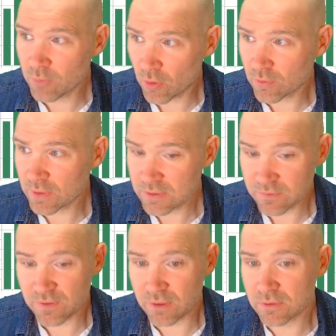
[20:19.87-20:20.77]
bothering to
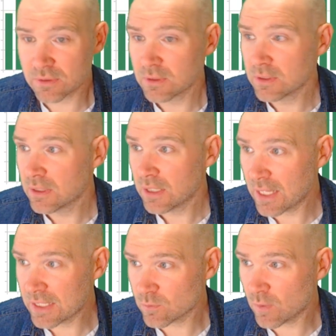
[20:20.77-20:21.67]
vote
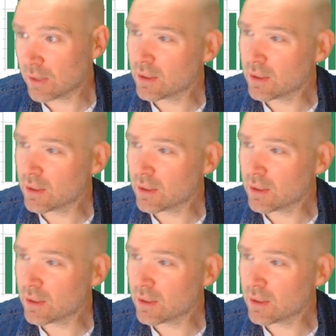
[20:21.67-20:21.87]
as well.